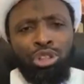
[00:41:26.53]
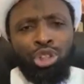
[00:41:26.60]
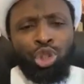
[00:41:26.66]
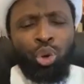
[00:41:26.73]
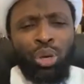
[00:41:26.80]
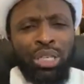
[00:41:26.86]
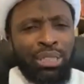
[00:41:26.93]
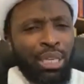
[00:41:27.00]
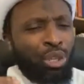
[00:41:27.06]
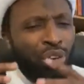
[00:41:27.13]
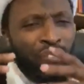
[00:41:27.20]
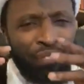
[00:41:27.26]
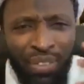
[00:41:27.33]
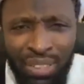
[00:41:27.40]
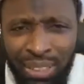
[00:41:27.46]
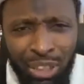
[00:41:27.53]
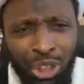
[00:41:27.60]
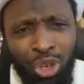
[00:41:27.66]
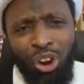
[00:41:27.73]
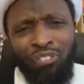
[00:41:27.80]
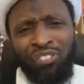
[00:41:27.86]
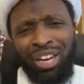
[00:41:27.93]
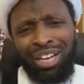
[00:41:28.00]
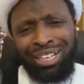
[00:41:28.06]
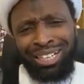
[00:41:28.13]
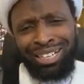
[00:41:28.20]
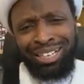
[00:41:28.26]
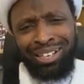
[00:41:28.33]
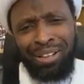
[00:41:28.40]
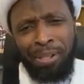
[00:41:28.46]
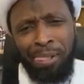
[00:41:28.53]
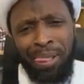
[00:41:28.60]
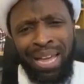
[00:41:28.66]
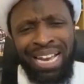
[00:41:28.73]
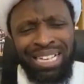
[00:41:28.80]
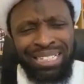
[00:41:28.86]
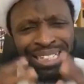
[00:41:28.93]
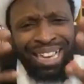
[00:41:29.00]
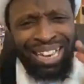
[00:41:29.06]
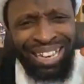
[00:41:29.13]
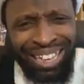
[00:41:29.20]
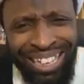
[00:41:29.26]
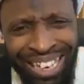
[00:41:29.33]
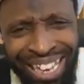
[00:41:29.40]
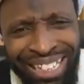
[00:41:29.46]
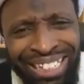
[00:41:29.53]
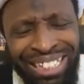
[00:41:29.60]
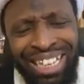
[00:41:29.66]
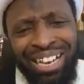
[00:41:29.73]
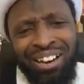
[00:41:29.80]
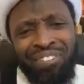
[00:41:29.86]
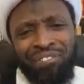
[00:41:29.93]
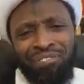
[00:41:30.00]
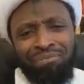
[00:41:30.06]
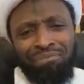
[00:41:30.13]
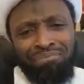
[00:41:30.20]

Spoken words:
So it's a university of learning. It's a learning curve.